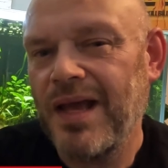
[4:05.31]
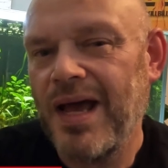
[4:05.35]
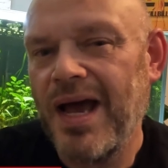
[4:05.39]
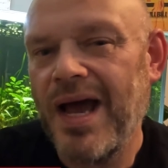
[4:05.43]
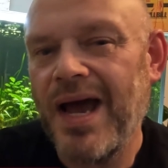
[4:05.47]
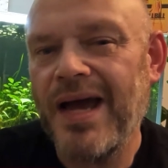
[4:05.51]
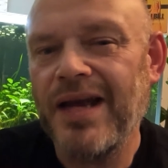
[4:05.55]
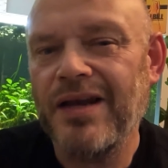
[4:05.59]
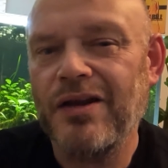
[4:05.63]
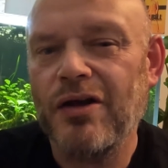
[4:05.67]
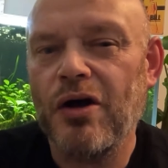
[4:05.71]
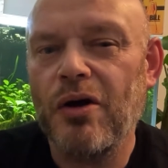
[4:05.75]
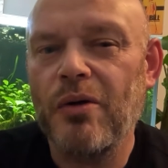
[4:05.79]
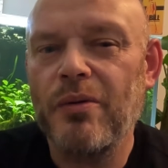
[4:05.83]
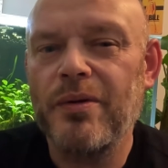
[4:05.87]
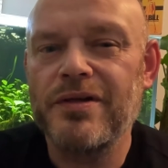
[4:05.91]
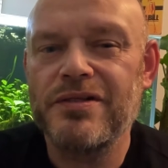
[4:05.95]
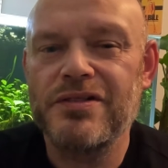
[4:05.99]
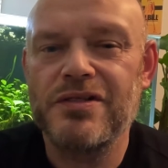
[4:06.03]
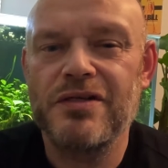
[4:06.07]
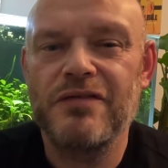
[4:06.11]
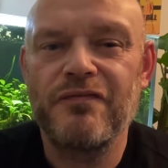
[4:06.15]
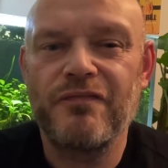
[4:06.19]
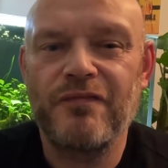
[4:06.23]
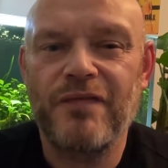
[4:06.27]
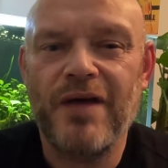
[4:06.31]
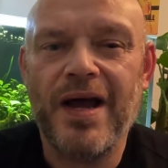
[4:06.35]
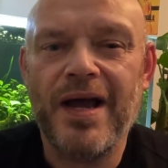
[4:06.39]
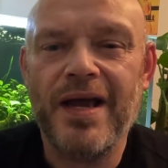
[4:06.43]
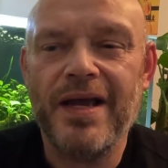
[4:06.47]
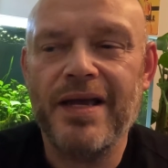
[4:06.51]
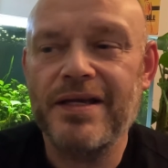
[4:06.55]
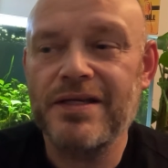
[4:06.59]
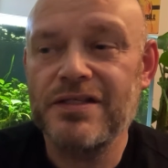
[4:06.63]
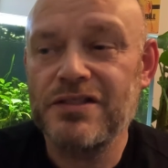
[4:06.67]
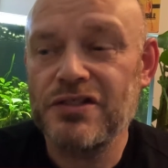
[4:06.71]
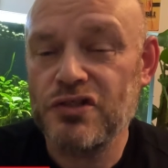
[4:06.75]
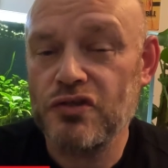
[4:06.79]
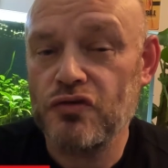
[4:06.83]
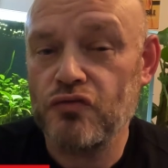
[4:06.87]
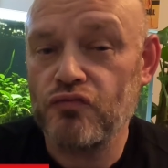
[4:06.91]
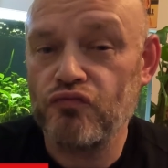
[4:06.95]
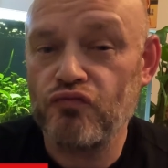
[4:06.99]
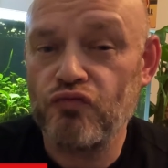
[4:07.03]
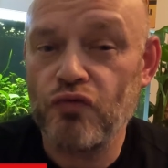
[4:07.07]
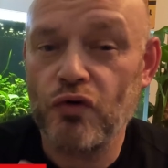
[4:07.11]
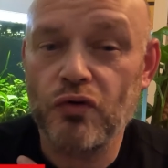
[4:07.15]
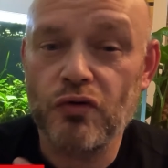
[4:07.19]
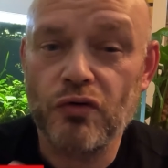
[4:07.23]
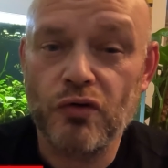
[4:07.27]
I'd always advise to
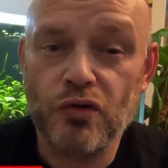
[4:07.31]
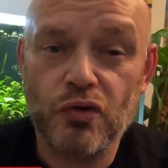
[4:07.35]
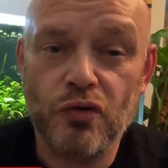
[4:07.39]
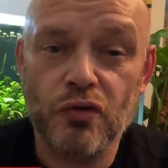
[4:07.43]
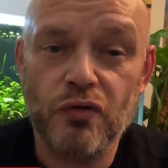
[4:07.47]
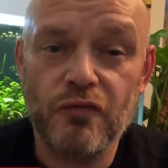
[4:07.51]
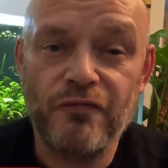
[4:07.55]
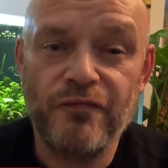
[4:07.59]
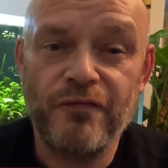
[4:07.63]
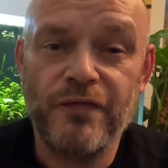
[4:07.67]
run good